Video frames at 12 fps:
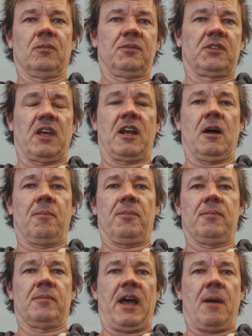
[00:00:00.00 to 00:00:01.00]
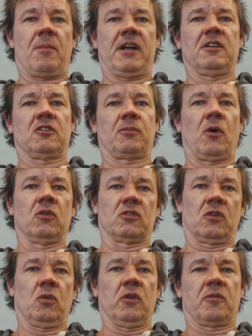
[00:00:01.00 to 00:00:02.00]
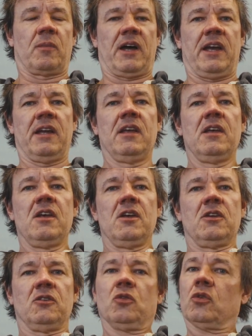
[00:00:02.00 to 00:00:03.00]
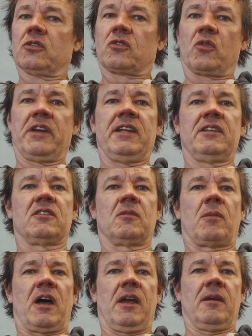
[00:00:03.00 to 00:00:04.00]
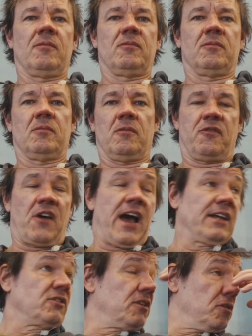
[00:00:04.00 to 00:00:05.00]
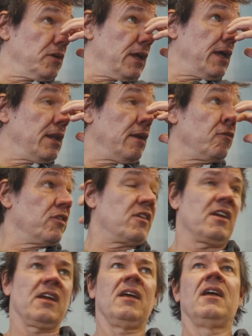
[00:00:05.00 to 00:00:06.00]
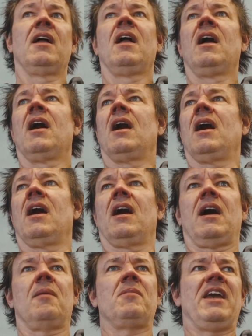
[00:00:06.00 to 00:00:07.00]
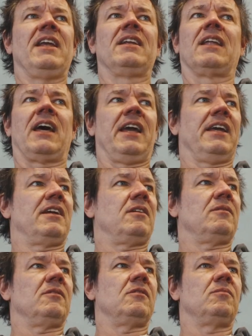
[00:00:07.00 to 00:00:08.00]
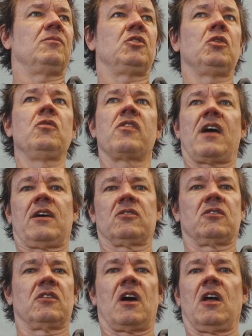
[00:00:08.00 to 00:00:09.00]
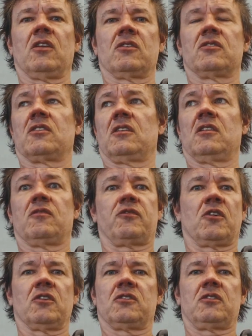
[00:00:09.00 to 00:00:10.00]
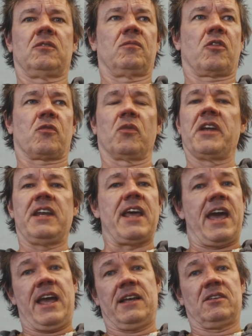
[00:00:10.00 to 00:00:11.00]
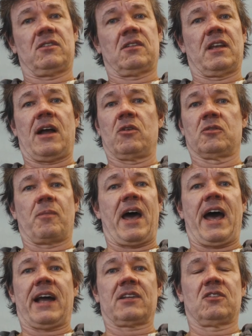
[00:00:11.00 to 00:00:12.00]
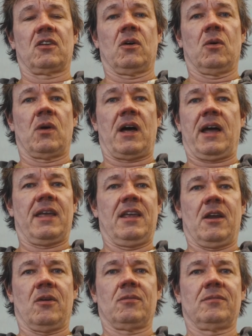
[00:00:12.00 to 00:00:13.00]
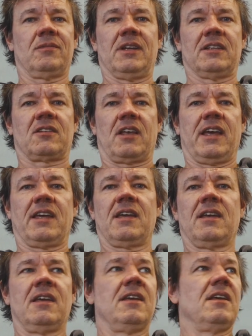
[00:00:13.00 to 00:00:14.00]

setup at my disposal with my dual screens and my fast internet and everything, I made like $2,000 in the first 3 days that I was back. So, it's like